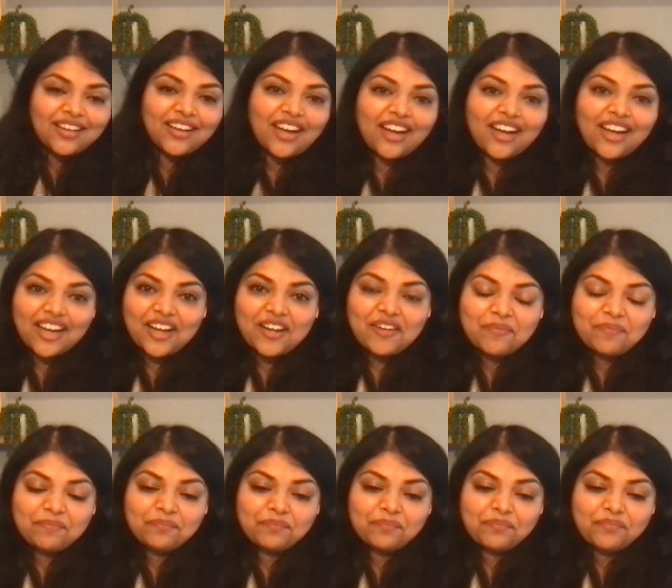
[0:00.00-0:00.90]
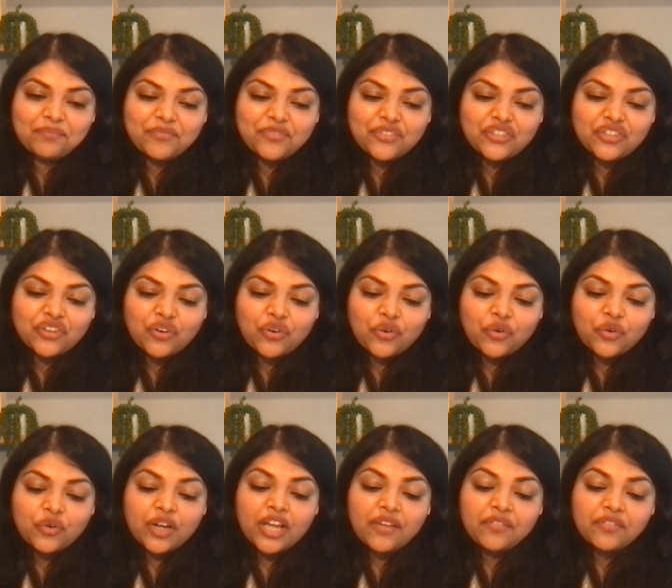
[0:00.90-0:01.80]

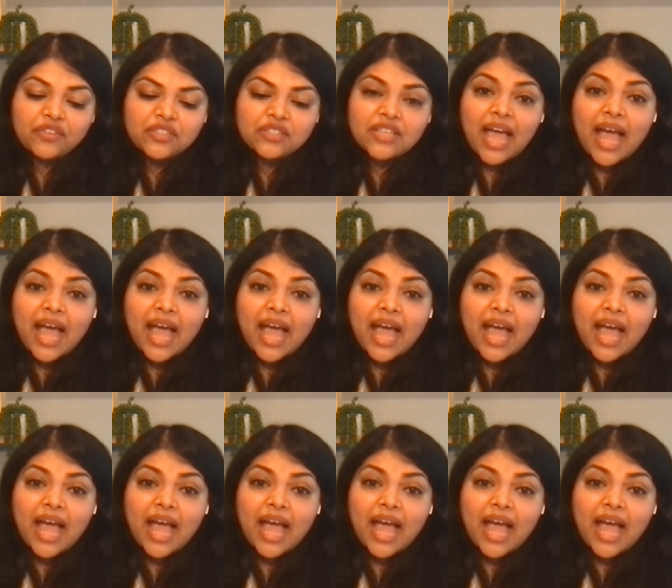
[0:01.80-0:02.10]
It was